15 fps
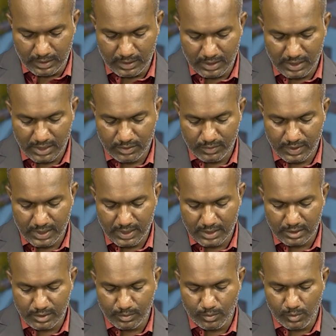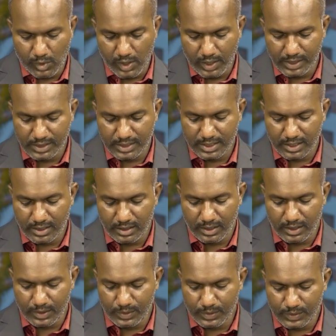Next one is moisture
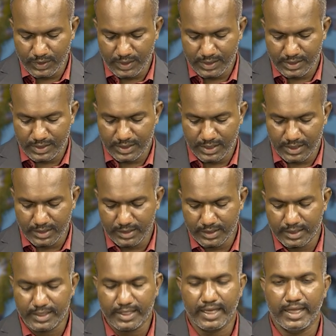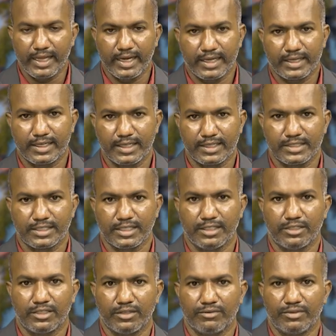reduces the dielectric
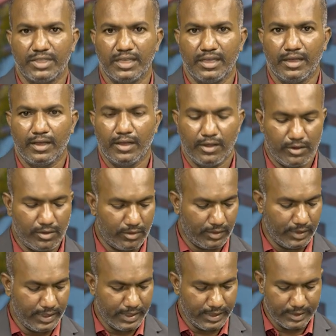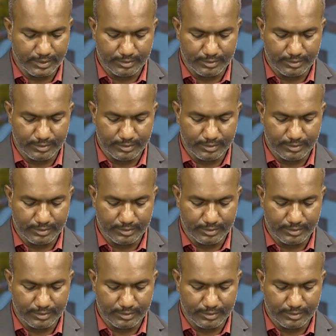strength of the oil.